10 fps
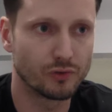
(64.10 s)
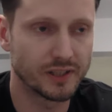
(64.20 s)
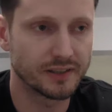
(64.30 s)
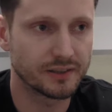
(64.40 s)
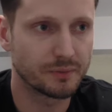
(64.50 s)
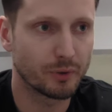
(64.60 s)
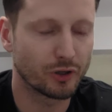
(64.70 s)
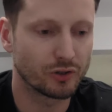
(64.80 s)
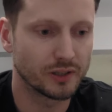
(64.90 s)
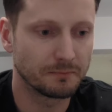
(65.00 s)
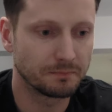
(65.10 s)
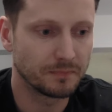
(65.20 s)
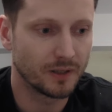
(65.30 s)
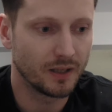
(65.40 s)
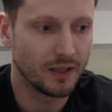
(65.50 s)
wrist especially,
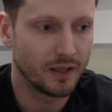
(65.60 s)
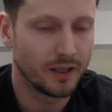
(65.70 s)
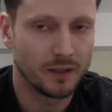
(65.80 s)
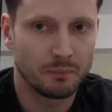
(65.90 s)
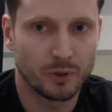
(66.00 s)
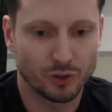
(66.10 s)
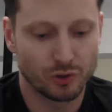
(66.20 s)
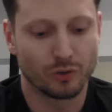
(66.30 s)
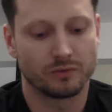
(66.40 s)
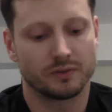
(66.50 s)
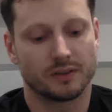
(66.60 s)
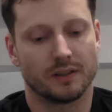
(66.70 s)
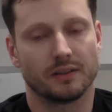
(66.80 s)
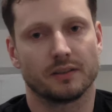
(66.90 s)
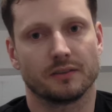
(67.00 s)
because
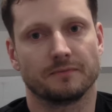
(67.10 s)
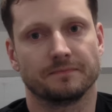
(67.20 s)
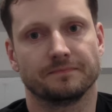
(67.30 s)
since